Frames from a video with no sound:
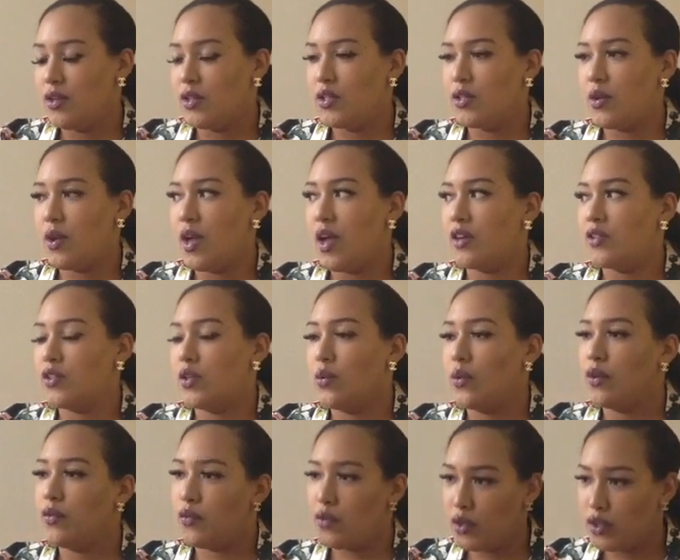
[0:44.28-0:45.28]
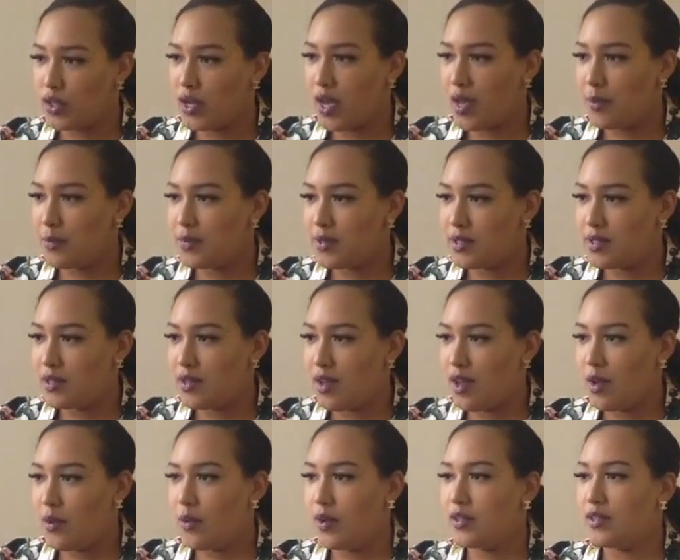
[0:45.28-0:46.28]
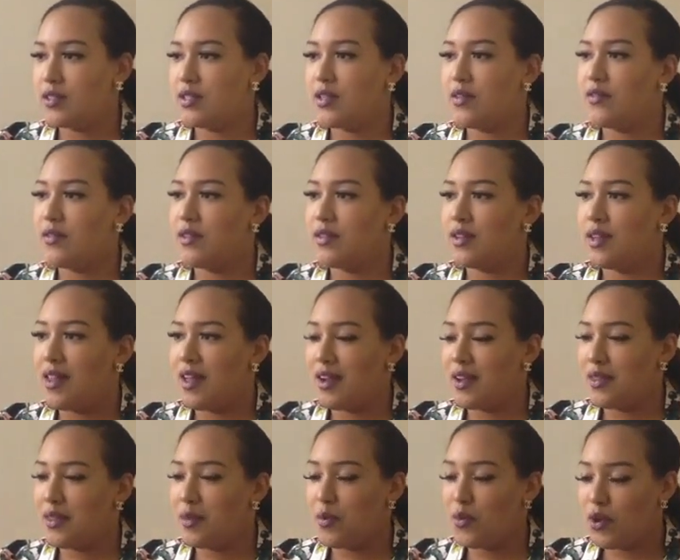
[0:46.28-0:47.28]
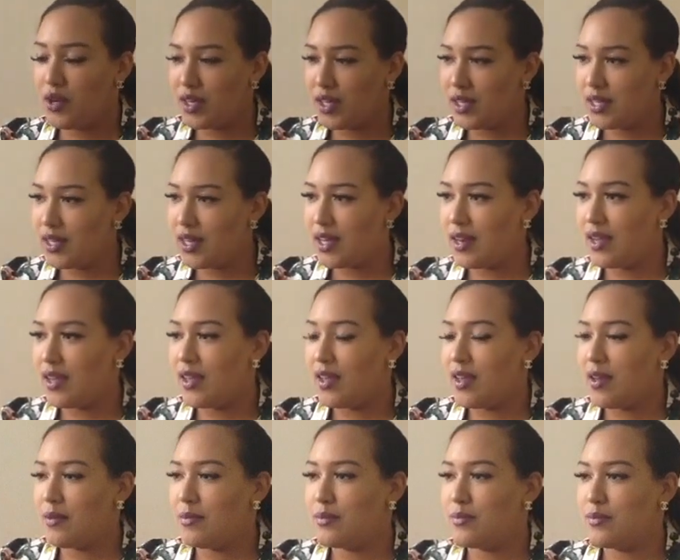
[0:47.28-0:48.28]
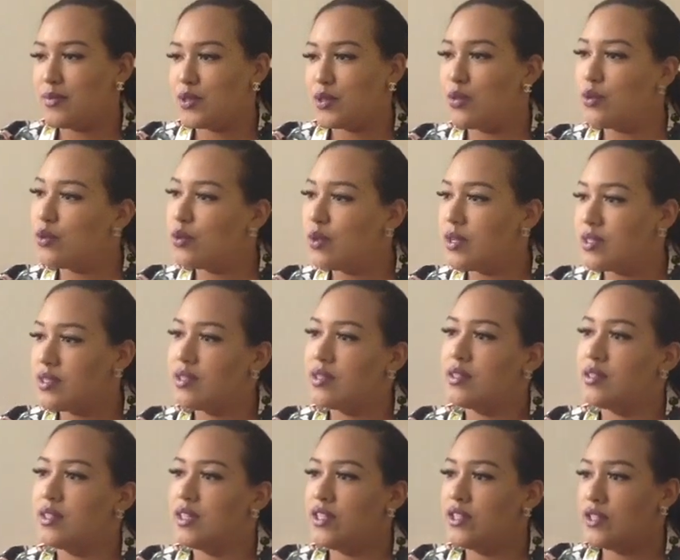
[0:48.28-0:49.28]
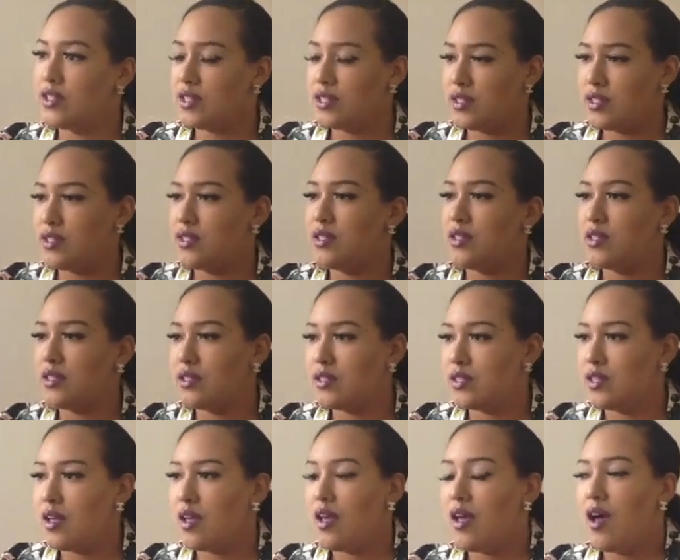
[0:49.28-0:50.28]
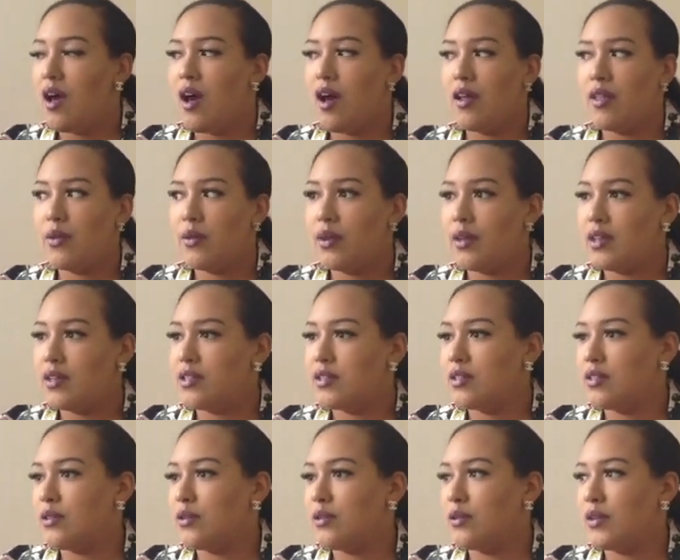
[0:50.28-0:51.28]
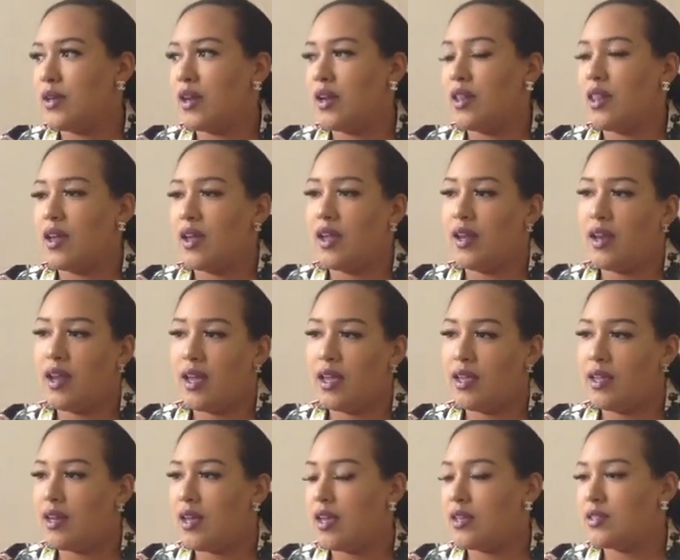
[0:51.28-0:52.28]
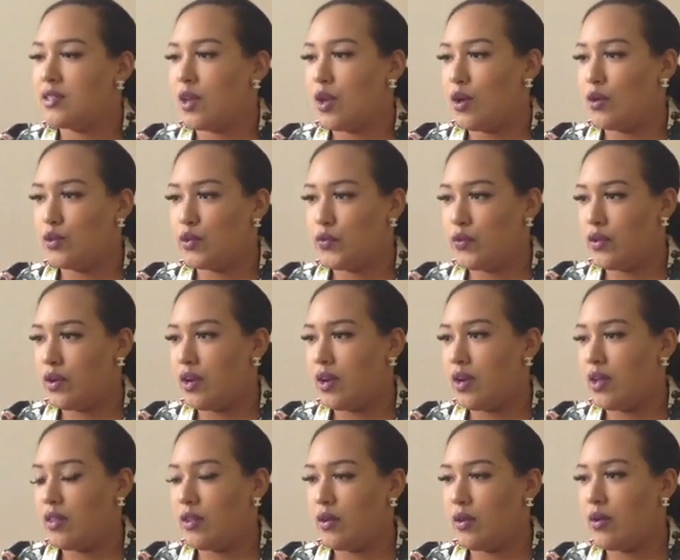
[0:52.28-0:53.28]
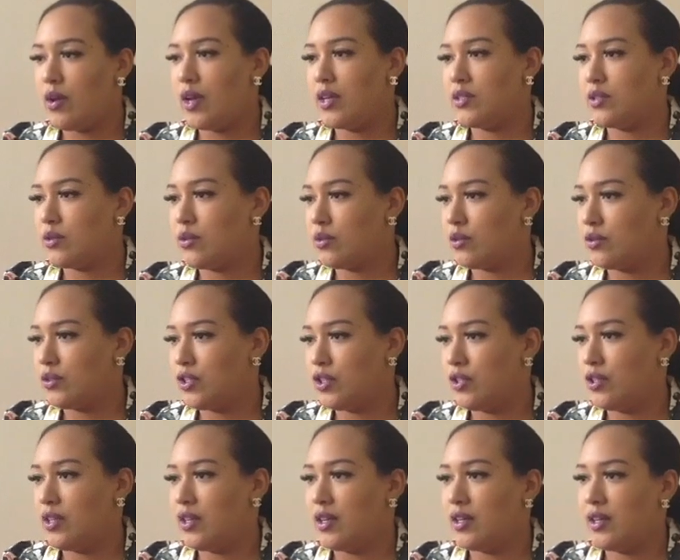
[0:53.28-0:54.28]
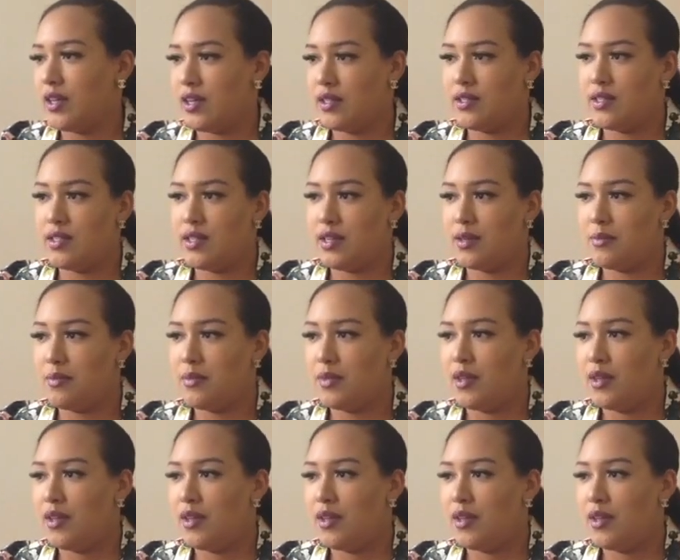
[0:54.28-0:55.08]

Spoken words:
So I actually worked 4 jobs. I worked 7 o'clock in the morning at a school as a teaching assistant, all the way to 9 o'clock at night as a coach for a local high school cheerleading dance team.